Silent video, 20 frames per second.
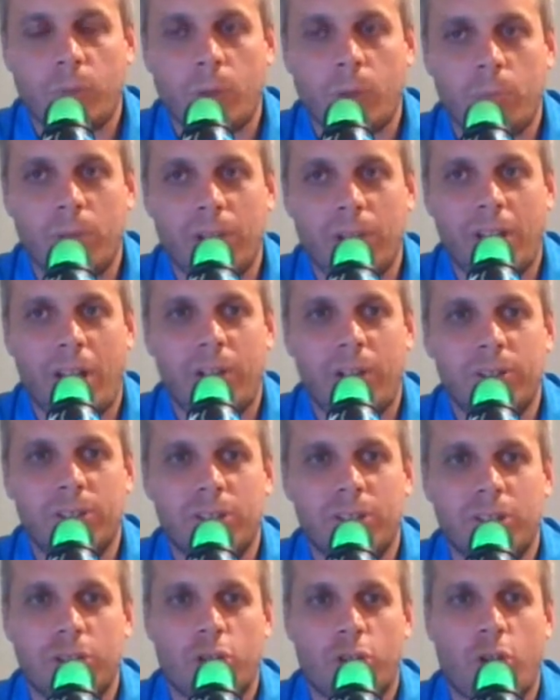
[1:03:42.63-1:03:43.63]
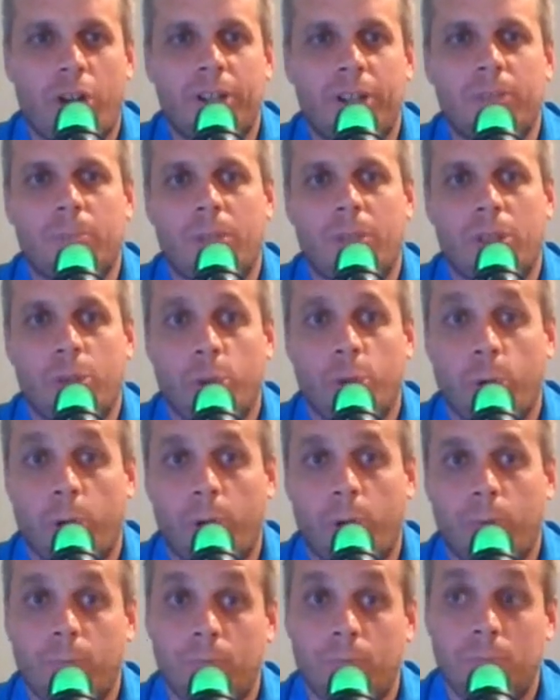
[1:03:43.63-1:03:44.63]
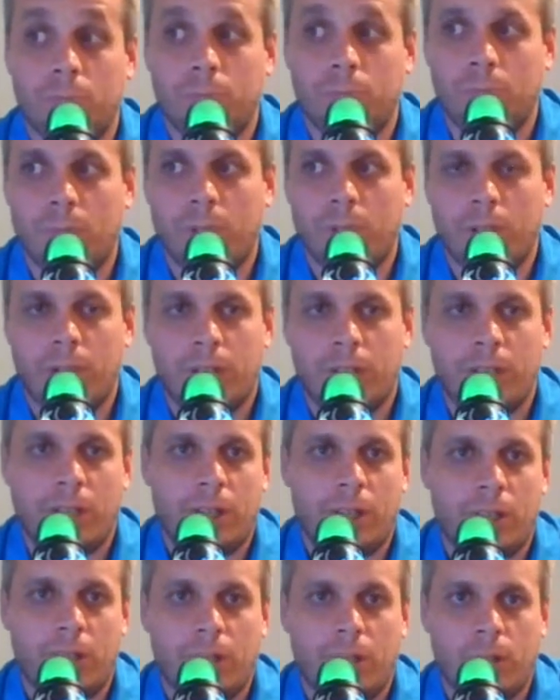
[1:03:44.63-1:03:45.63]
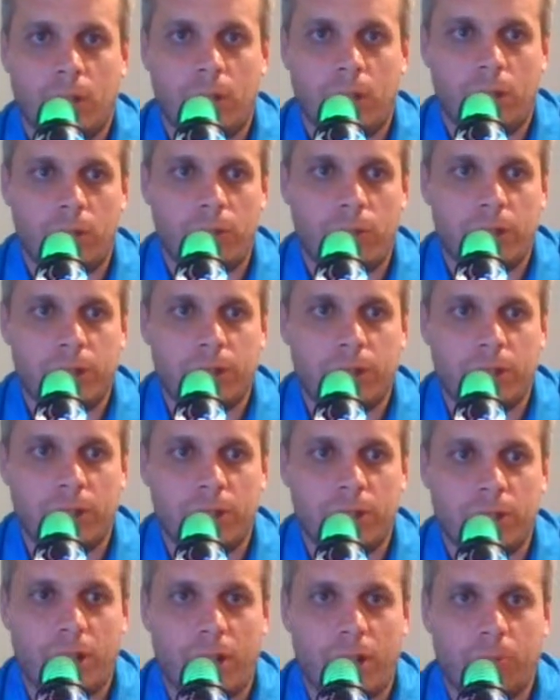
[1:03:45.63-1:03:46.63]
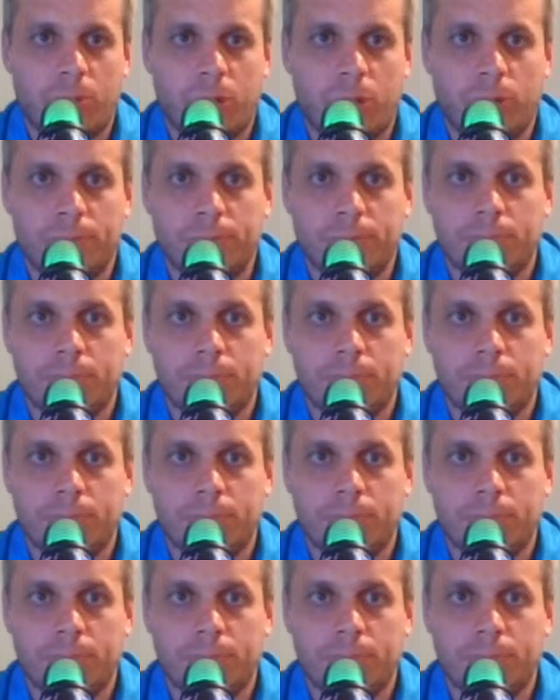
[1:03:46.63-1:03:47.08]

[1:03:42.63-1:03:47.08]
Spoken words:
But now he's just trying to be thorough in the rest of this chapter.